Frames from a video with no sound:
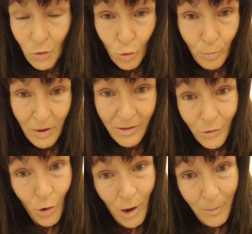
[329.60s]
called me
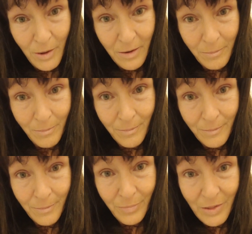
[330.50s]
scribe. And
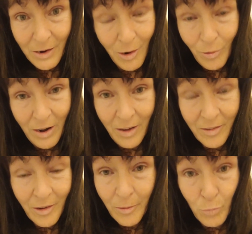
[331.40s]
then I
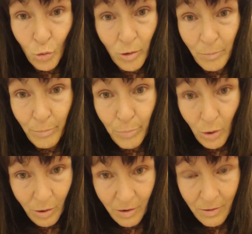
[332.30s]
realized I'd bought a
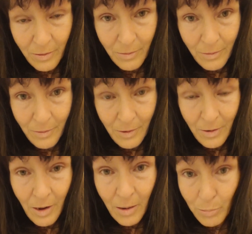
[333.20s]
book,
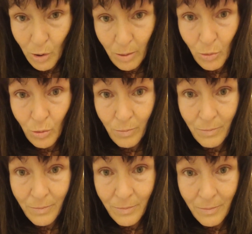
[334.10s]
a Bible,
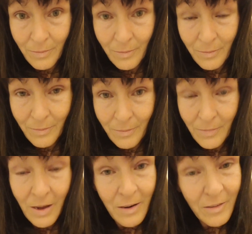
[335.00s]

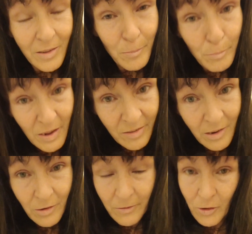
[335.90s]
and it's the
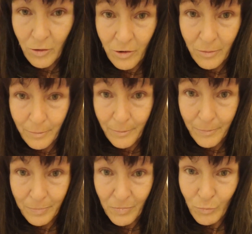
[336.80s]
message version,
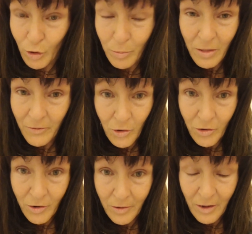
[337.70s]
probably the
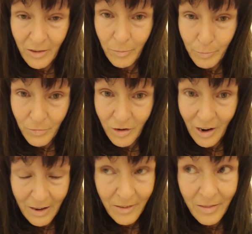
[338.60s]
version that
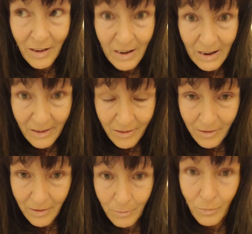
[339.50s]
changed the
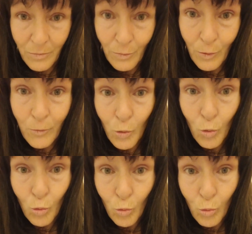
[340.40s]
least of
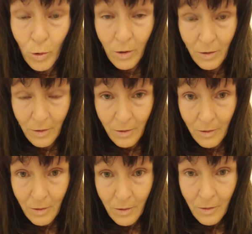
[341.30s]
all
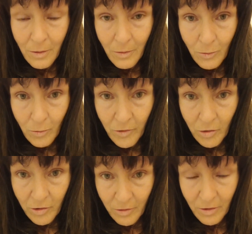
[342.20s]
your
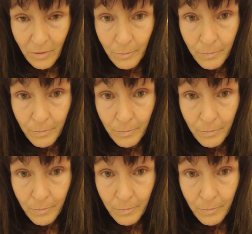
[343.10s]
versions.